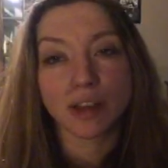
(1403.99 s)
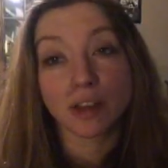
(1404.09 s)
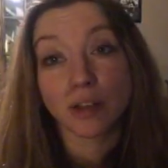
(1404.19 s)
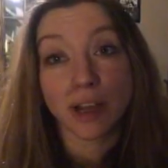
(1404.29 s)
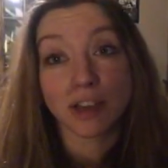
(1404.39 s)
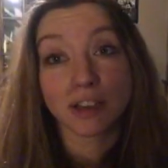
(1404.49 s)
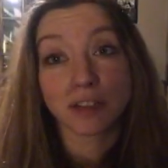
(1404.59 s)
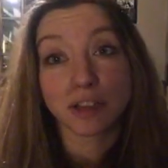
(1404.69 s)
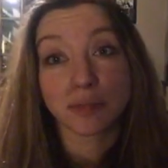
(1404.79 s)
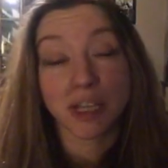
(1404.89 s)
Although I
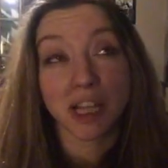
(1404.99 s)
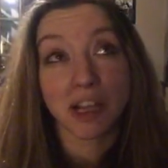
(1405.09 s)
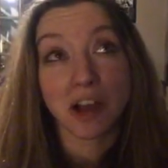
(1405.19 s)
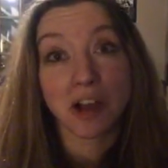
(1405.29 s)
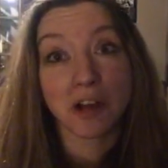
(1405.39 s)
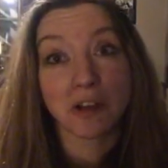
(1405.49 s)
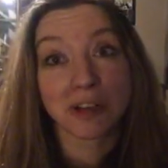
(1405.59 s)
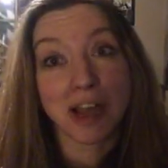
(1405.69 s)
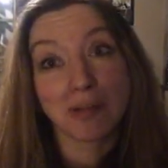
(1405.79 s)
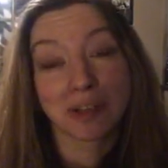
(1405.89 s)
could just be like, oh,
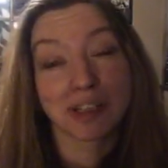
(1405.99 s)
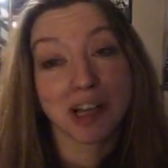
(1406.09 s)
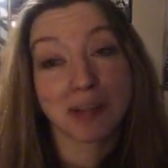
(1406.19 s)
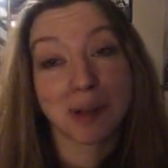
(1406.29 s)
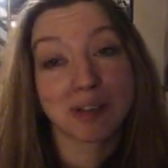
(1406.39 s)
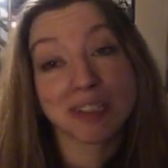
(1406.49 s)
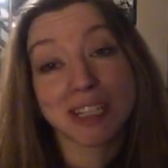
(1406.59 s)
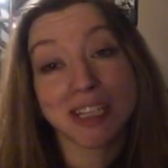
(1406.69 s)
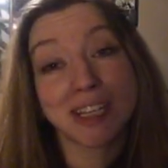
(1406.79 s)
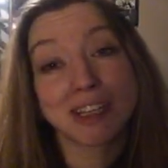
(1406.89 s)
now I'm going to talk about
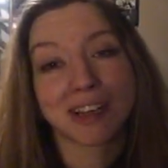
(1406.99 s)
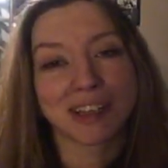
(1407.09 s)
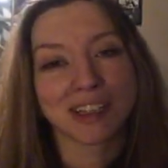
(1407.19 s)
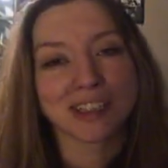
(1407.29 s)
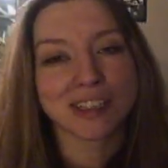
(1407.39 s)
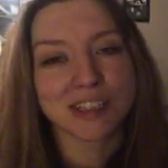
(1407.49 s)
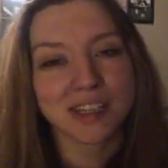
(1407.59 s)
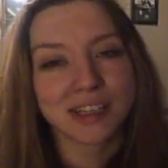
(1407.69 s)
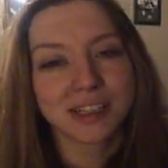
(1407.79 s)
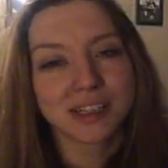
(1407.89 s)
C, I guess.
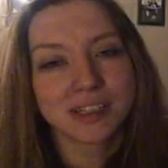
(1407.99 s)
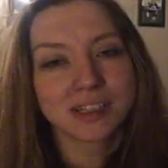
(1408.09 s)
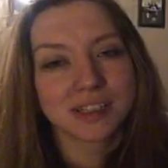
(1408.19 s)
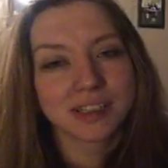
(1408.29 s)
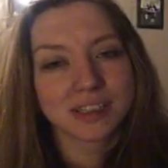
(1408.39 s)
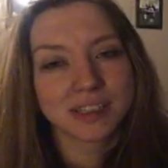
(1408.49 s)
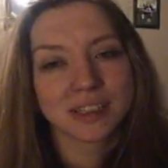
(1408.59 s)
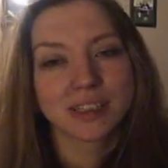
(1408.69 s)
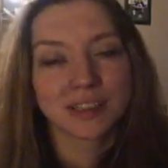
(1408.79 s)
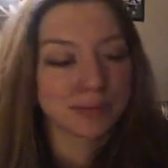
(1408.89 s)

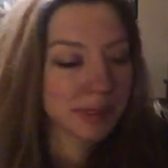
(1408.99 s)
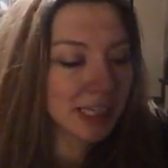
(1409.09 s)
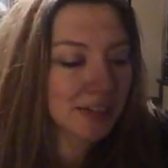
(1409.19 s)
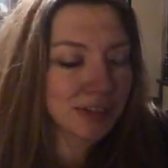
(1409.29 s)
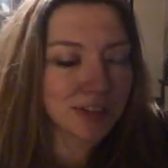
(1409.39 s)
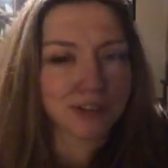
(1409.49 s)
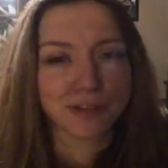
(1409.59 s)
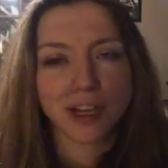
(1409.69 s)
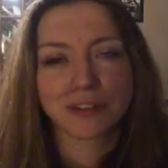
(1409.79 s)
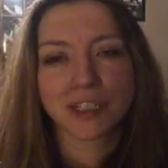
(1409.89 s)
But yeah, if you do
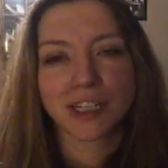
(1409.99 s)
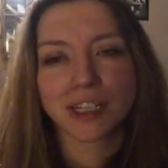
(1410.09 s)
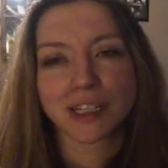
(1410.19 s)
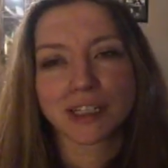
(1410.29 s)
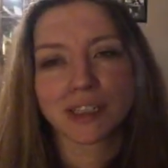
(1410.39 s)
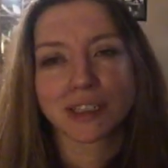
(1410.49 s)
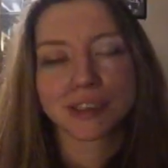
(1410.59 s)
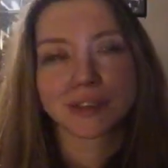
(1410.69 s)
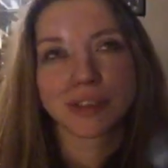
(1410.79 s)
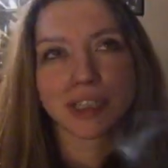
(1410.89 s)
5 a day,
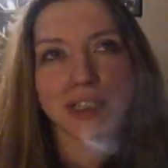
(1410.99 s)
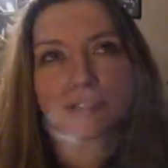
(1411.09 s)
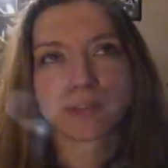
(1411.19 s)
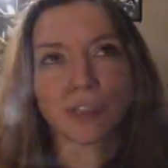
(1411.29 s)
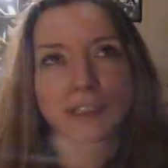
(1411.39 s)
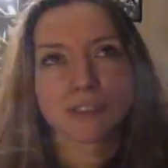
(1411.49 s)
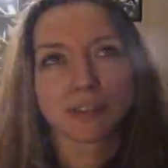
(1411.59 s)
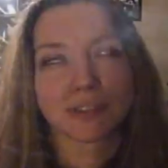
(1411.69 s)
you'll be done in what?